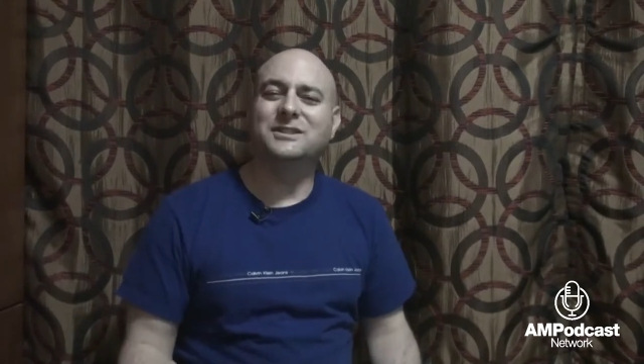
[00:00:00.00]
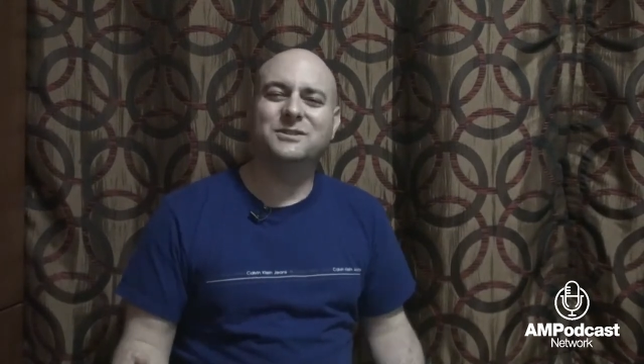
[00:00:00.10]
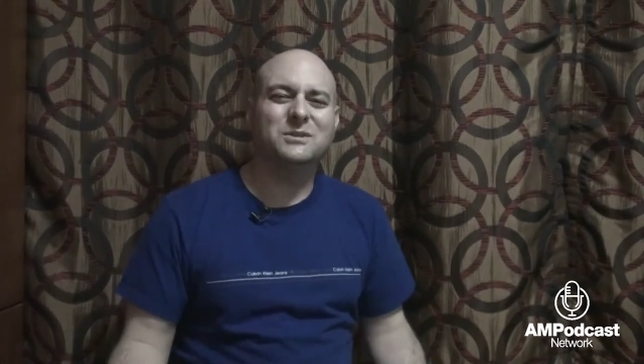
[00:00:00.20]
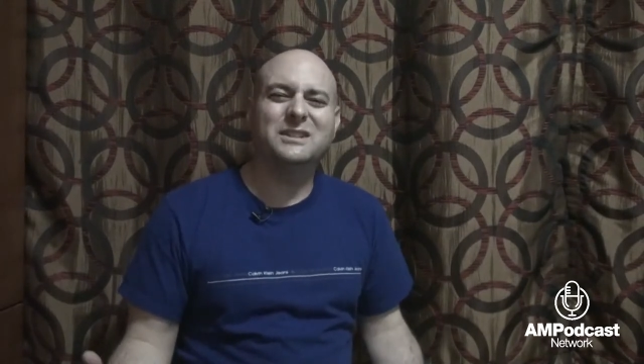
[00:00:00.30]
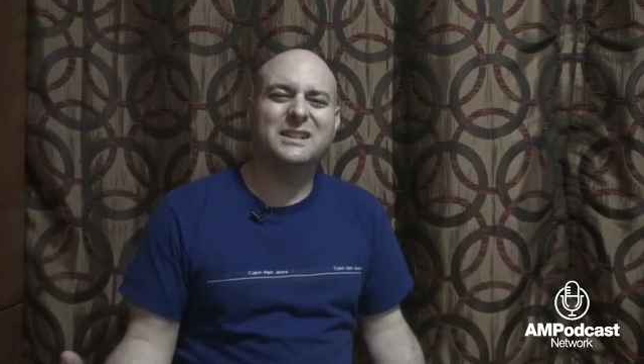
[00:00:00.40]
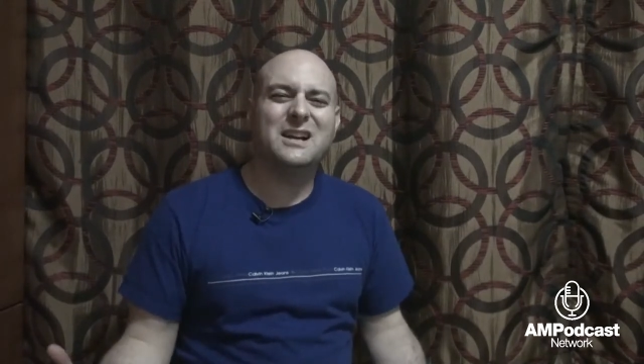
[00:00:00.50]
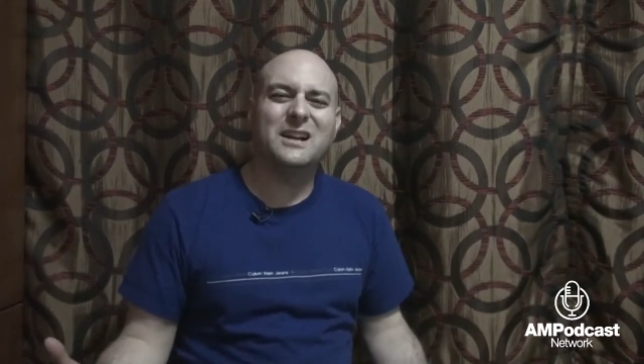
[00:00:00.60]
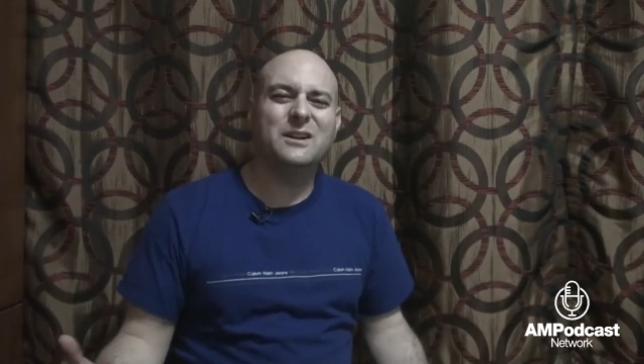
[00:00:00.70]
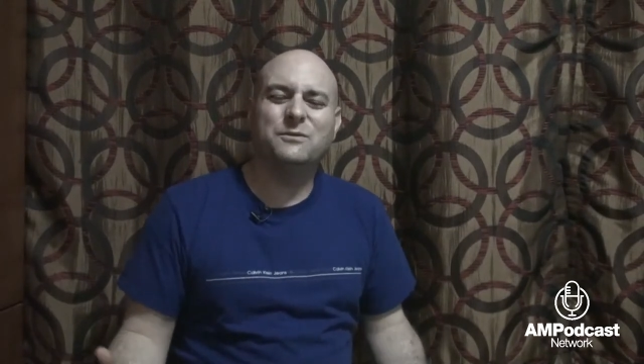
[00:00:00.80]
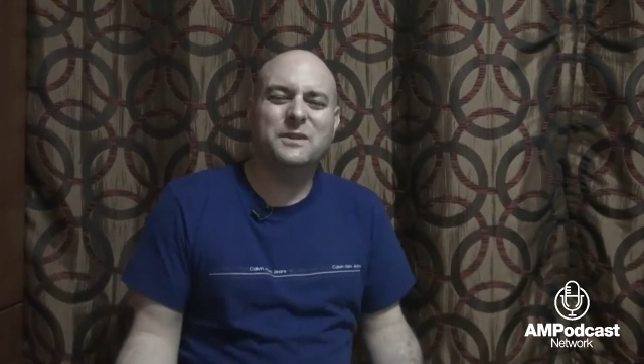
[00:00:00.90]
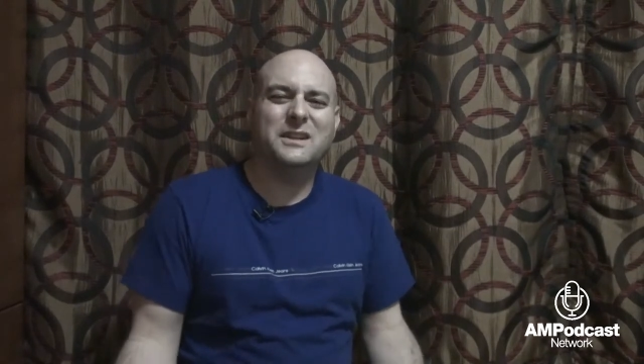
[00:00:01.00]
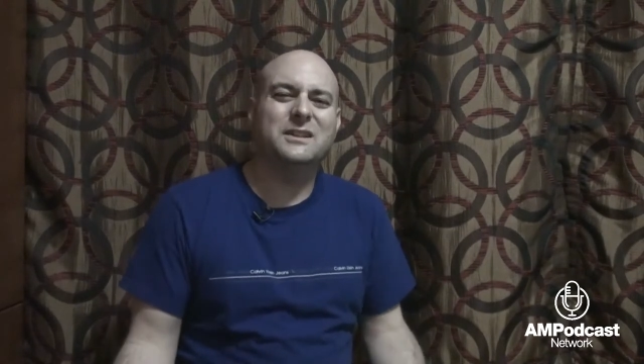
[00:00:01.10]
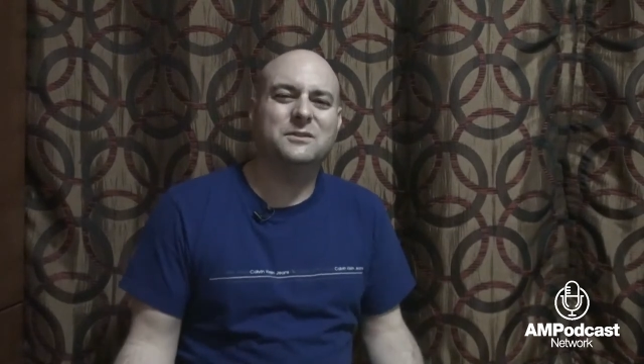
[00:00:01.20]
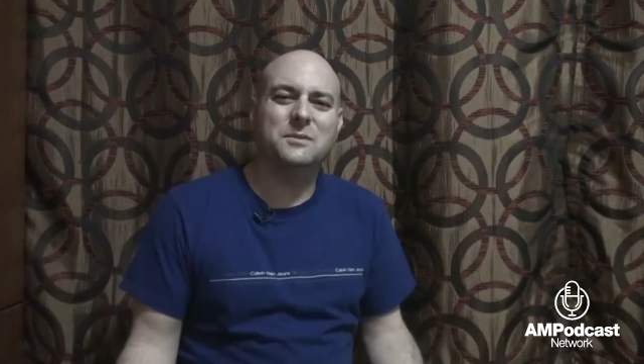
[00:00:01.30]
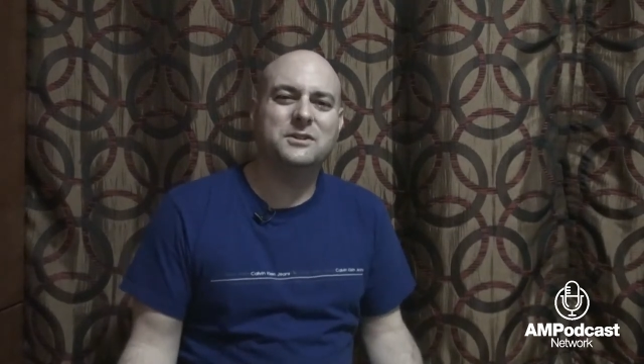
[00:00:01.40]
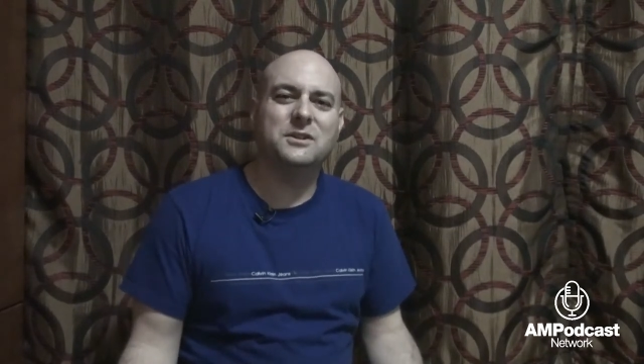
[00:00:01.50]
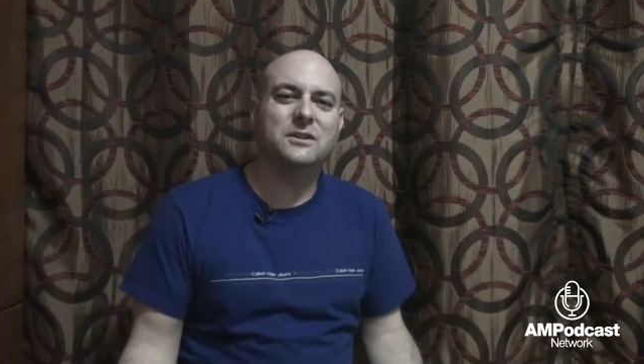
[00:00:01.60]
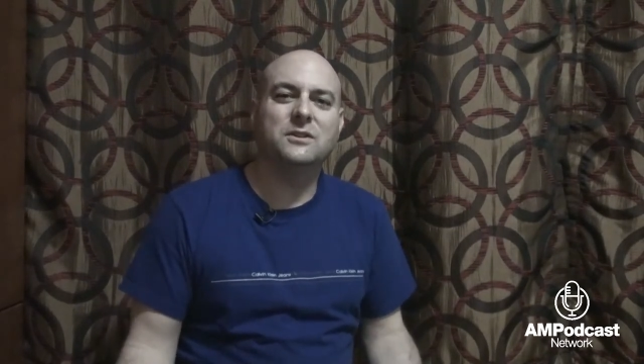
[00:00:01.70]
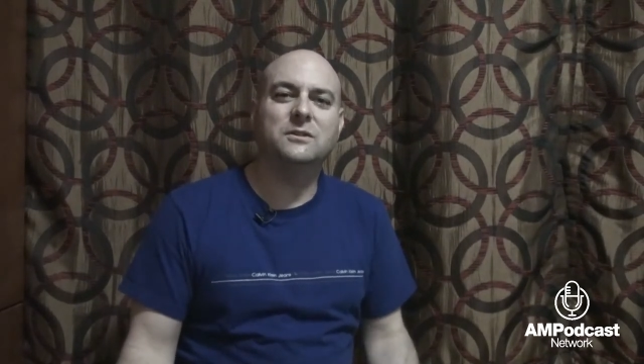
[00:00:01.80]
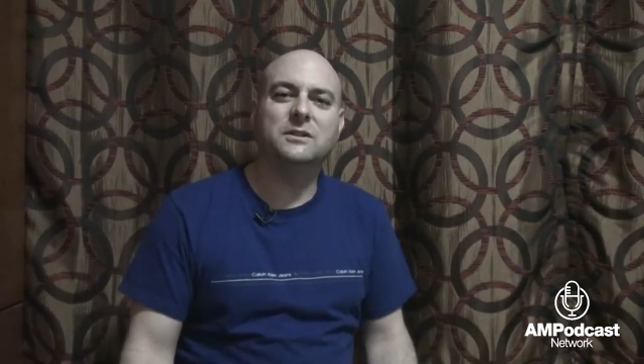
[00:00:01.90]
just really not, I don't feel like there's much you can do.